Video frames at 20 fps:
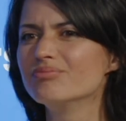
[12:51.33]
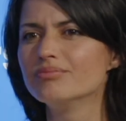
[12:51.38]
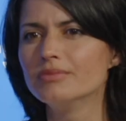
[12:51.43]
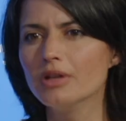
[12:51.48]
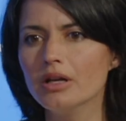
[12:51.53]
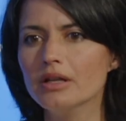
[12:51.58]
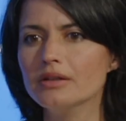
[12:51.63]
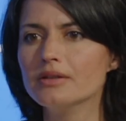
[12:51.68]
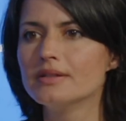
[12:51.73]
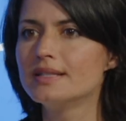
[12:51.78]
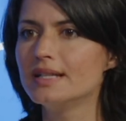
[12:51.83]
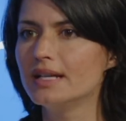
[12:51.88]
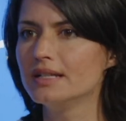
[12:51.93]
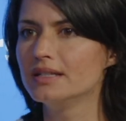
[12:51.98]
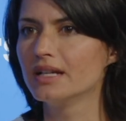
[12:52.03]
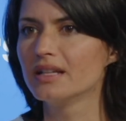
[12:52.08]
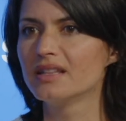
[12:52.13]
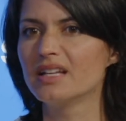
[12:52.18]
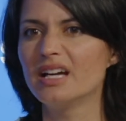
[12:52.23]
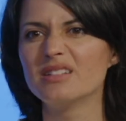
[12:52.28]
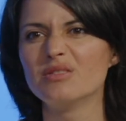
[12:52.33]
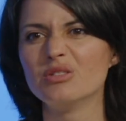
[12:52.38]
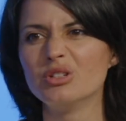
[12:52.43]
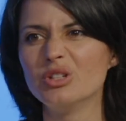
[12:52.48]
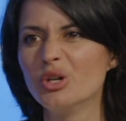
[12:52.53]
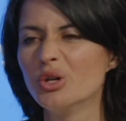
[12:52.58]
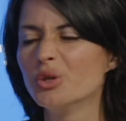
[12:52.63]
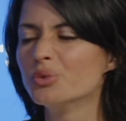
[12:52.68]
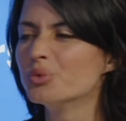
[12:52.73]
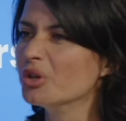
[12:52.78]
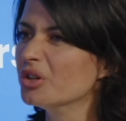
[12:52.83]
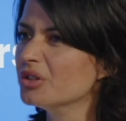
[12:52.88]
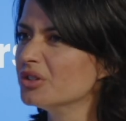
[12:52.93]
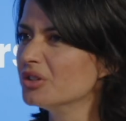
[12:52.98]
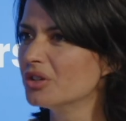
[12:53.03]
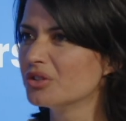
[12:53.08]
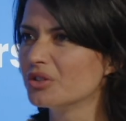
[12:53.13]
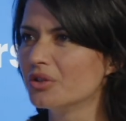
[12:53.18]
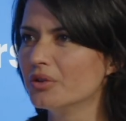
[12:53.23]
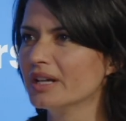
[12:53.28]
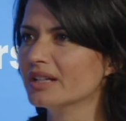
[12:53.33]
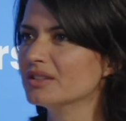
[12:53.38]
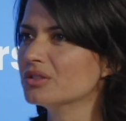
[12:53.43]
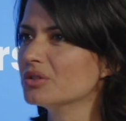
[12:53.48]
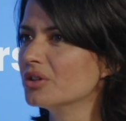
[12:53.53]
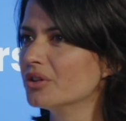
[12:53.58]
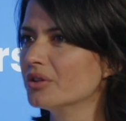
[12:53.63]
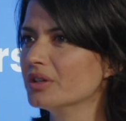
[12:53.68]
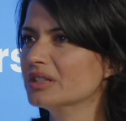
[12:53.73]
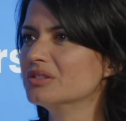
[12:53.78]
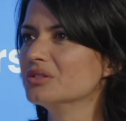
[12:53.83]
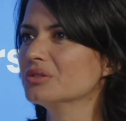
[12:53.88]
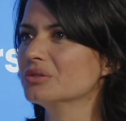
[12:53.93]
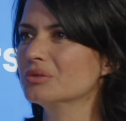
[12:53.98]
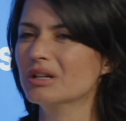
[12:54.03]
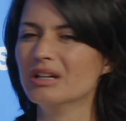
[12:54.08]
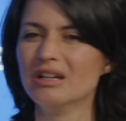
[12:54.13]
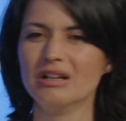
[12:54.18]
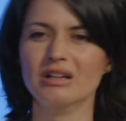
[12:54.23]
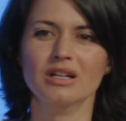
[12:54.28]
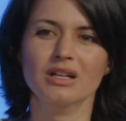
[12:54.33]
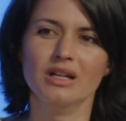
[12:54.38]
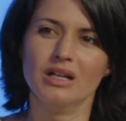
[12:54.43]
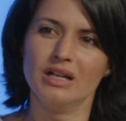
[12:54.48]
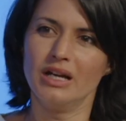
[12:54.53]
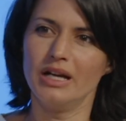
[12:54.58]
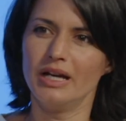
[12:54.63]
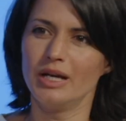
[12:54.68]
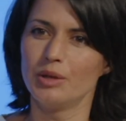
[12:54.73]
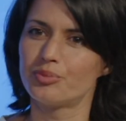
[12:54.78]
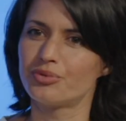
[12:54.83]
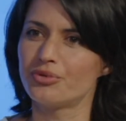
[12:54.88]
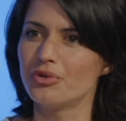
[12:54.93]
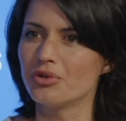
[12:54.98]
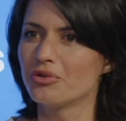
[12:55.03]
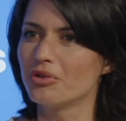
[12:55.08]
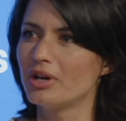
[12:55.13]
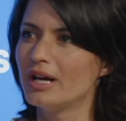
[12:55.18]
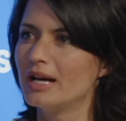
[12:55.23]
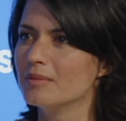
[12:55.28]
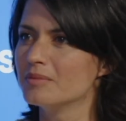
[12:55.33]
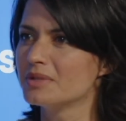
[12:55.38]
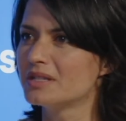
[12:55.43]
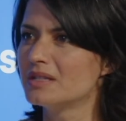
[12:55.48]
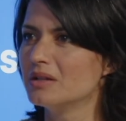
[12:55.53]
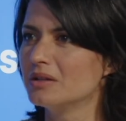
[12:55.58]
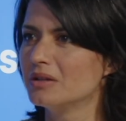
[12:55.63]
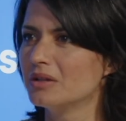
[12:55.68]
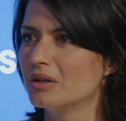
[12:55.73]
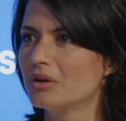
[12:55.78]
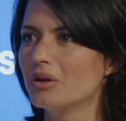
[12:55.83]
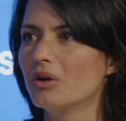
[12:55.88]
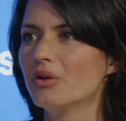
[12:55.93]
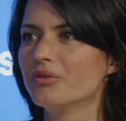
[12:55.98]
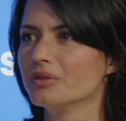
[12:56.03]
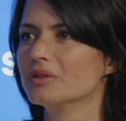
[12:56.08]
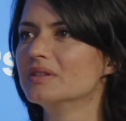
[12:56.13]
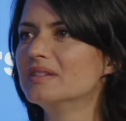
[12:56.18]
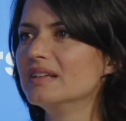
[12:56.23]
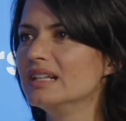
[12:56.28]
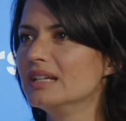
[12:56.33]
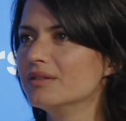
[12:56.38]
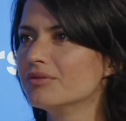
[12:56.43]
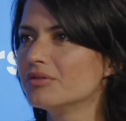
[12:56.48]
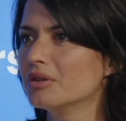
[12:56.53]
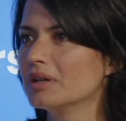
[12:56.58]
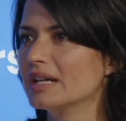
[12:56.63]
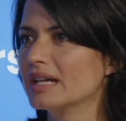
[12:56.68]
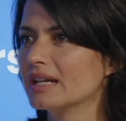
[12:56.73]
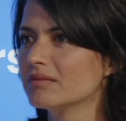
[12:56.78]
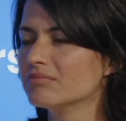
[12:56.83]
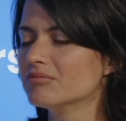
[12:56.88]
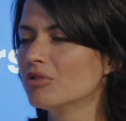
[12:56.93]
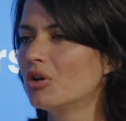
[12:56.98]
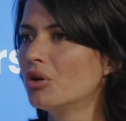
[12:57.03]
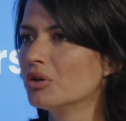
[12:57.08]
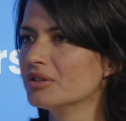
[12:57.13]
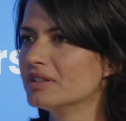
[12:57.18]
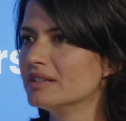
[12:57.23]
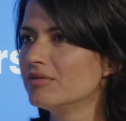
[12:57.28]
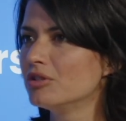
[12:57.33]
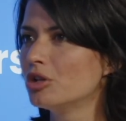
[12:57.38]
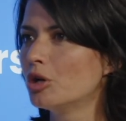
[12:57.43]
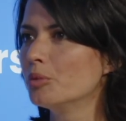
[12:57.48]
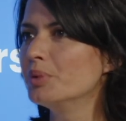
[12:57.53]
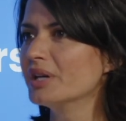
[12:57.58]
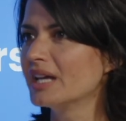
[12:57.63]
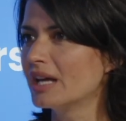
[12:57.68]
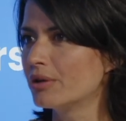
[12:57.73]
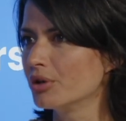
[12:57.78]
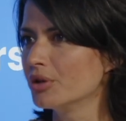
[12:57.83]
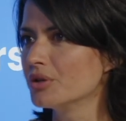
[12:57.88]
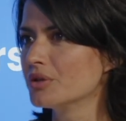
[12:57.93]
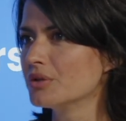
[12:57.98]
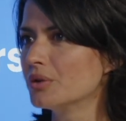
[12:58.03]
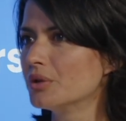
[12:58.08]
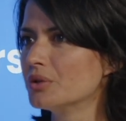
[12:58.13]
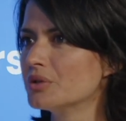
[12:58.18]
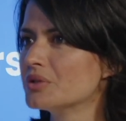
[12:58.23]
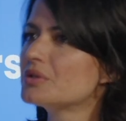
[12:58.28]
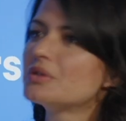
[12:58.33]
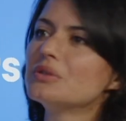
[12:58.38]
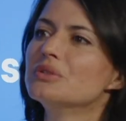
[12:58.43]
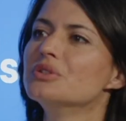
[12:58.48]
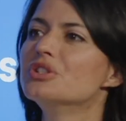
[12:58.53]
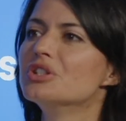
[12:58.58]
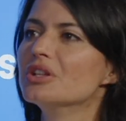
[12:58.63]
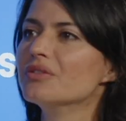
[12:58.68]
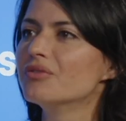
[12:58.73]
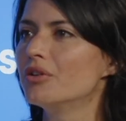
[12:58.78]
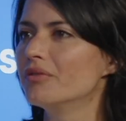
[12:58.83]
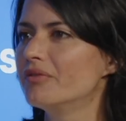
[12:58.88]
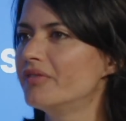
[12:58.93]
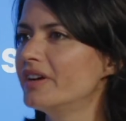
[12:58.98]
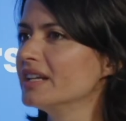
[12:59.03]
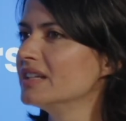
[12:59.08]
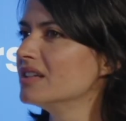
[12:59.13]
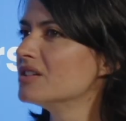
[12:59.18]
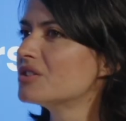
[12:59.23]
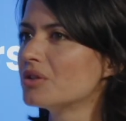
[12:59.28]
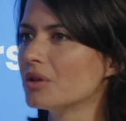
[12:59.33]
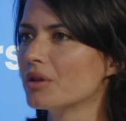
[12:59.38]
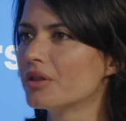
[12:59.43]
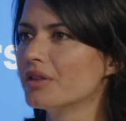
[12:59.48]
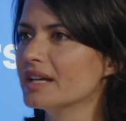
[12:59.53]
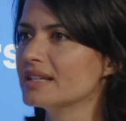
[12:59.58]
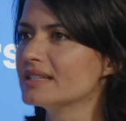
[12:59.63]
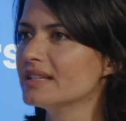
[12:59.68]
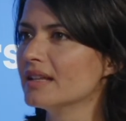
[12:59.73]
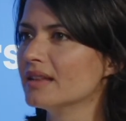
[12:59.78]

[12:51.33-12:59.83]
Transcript: understanding that, no, we're not going to go into programs, of delivering or developing our own solution for financial things and